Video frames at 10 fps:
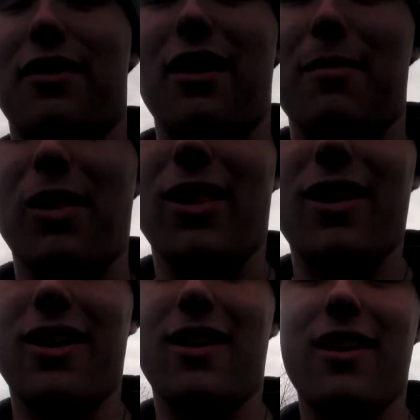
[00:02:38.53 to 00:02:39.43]
incredible.
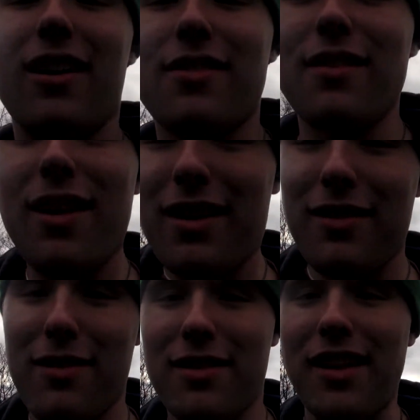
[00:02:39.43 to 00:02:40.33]
So yeah,
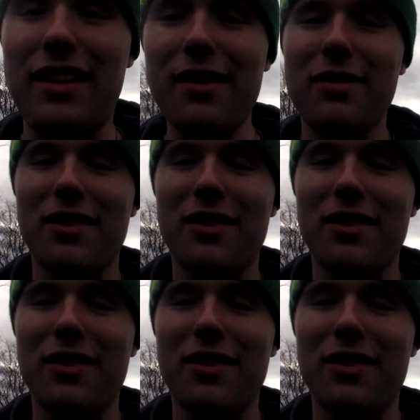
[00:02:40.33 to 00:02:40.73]
stay tuned.